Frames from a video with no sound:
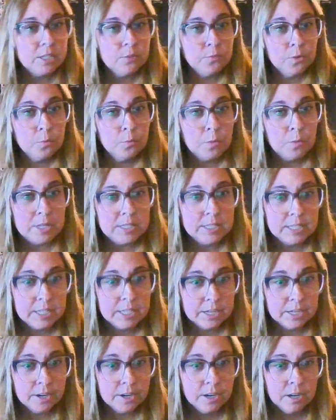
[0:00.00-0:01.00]
for once a
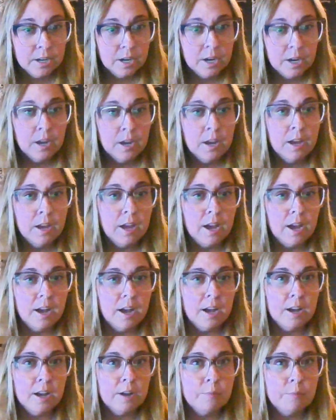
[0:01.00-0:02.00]
year.
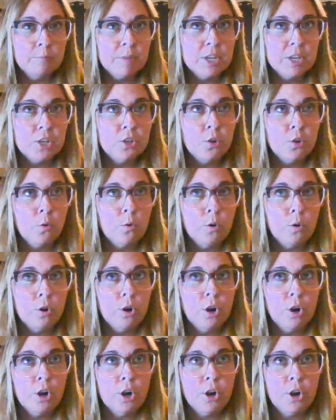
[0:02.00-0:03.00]

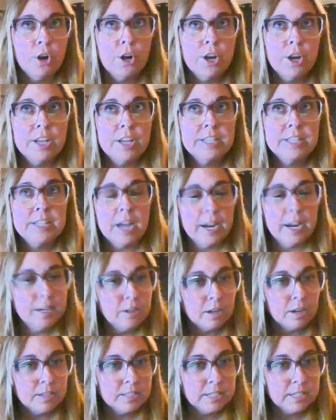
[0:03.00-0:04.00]
Your
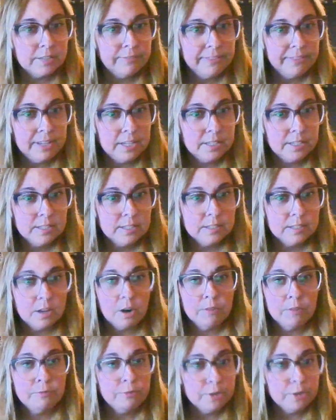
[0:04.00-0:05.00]
diagnostic fees
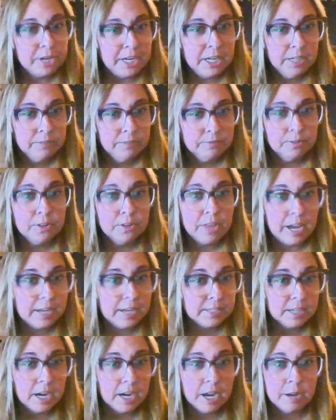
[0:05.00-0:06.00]
are free for
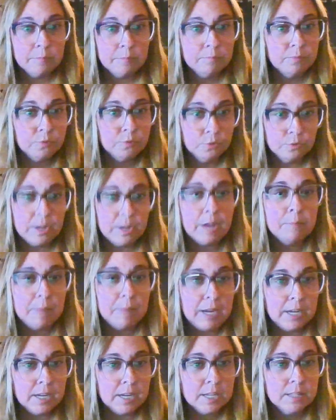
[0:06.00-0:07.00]
that time through that
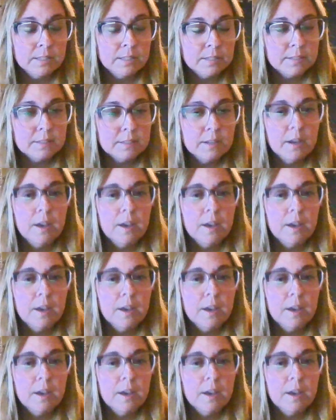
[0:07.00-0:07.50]
maintenance.